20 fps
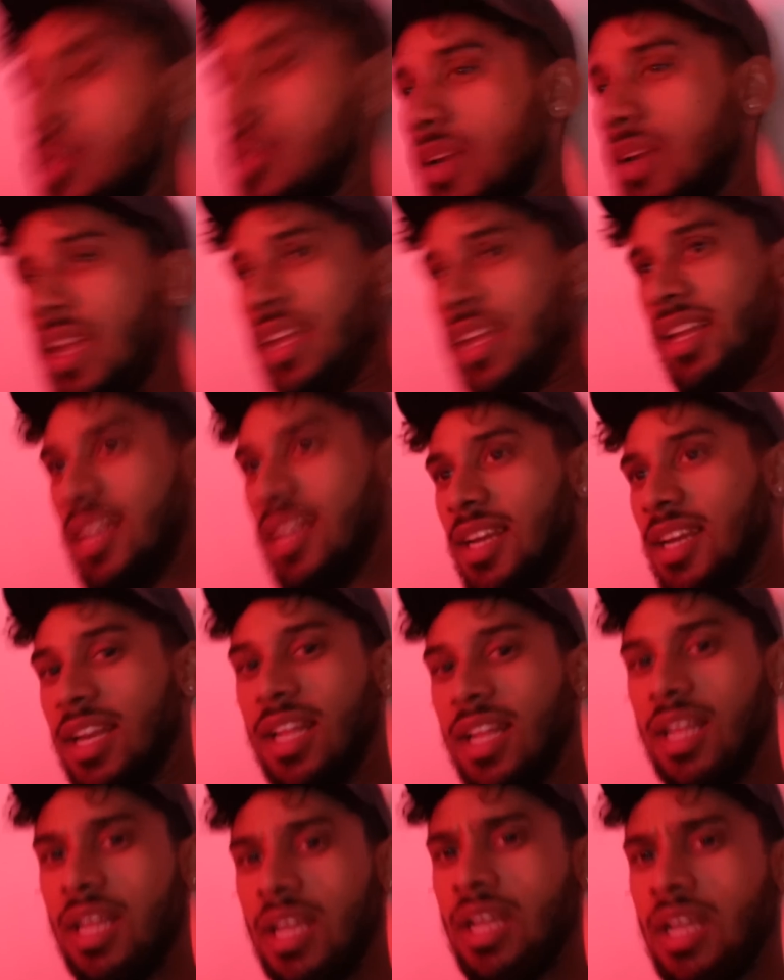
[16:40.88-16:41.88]
like that.
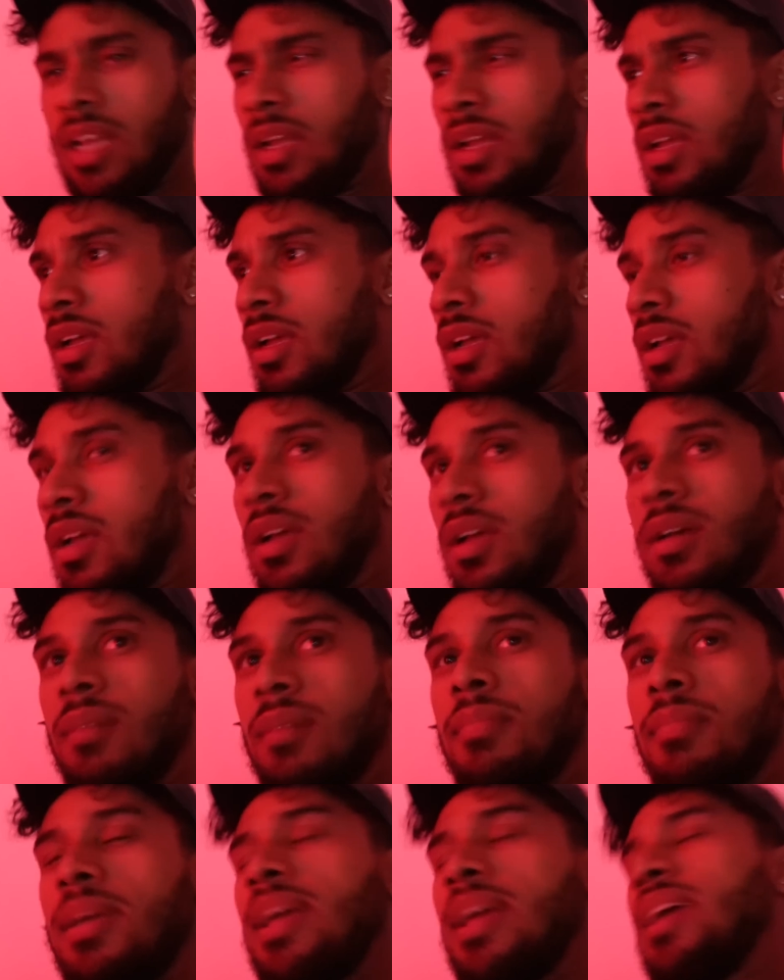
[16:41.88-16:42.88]

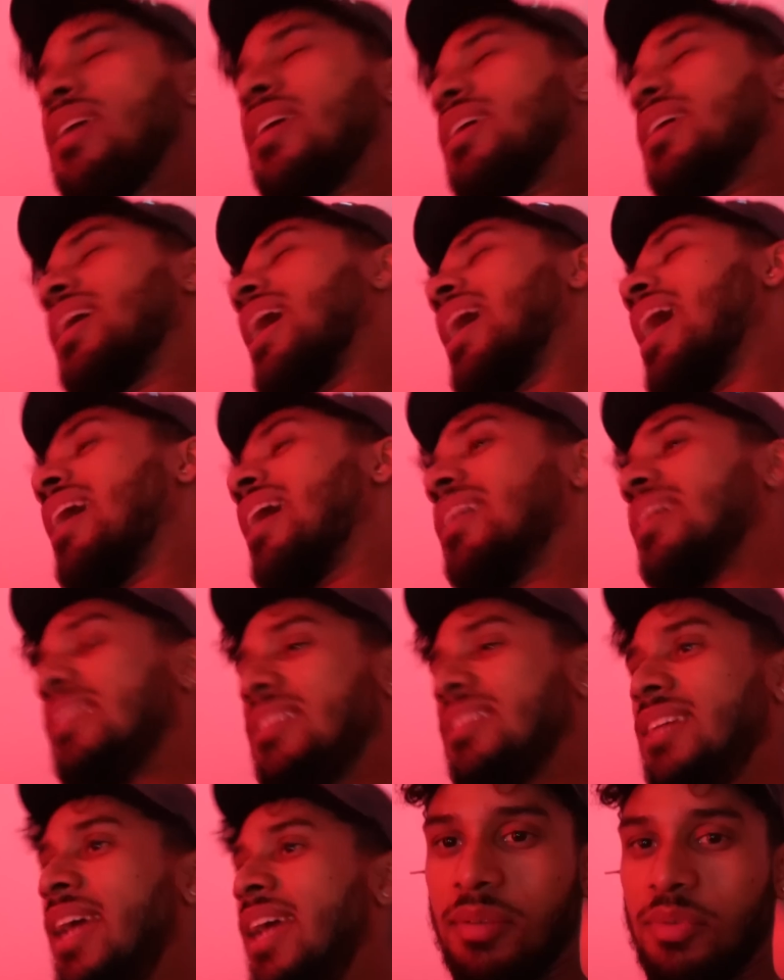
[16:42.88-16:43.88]
Man, God
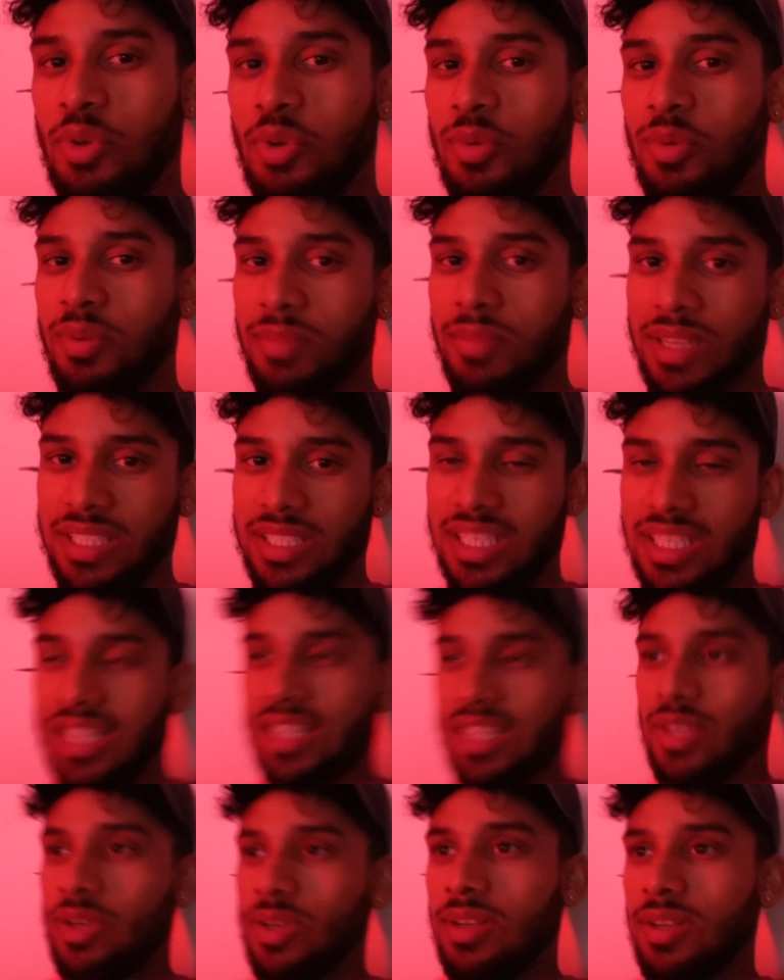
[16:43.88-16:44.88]
damn. Normally they get
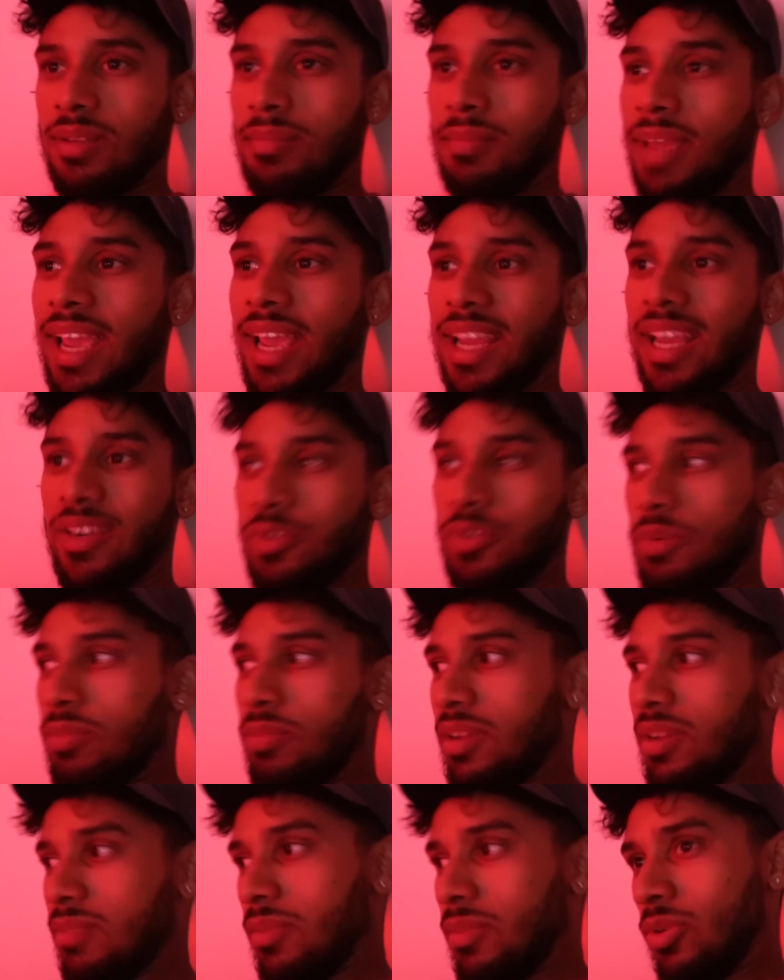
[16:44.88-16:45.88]
mad if we
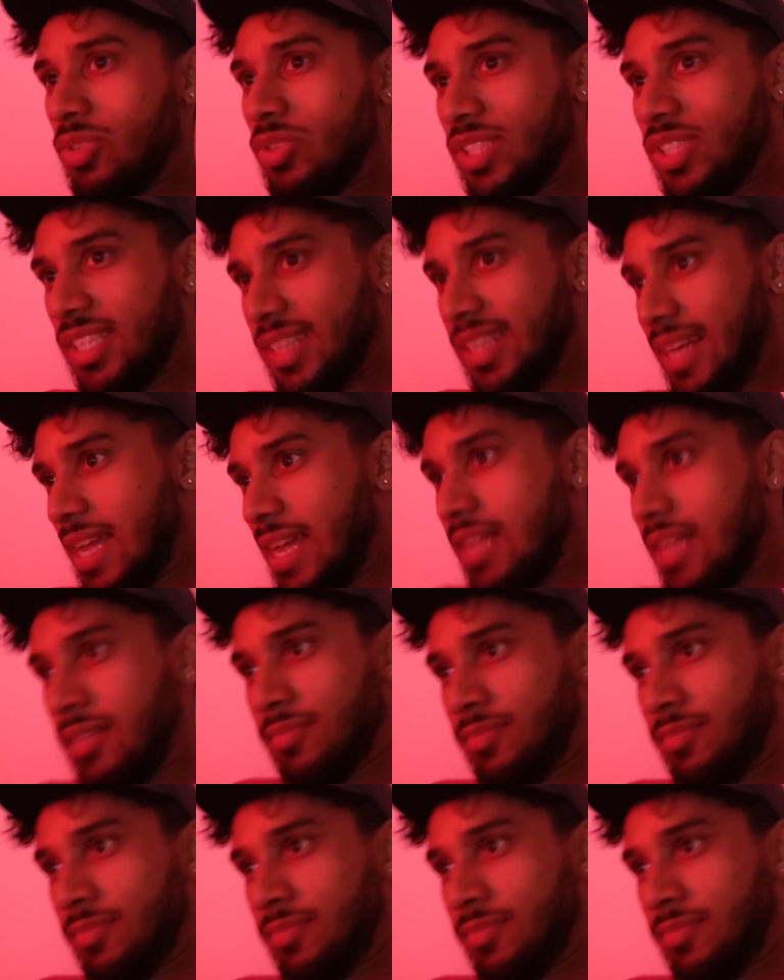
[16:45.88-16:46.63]
play music at night.